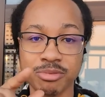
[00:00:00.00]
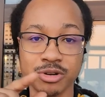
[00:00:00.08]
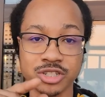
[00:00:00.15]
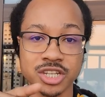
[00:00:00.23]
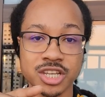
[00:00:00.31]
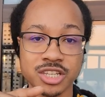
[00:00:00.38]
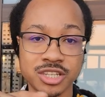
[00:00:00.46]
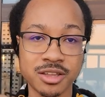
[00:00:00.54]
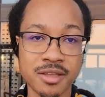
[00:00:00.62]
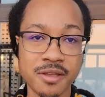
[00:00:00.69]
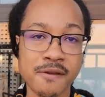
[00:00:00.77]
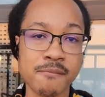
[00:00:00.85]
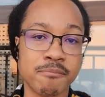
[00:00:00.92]
Portuguese.
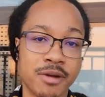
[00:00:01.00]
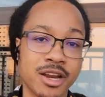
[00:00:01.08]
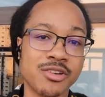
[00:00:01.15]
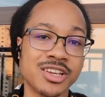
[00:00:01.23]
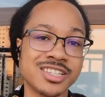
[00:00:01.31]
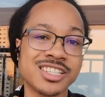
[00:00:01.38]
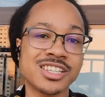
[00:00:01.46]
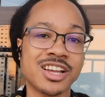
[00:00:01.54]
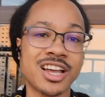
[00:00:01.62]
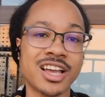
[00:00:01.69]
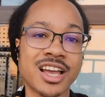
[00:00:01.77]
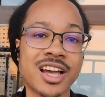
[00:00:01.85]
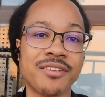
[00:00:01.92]
But anyways, this is all
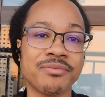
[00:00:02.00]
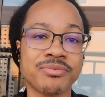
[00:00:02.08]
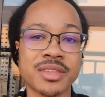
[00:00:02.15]
I got.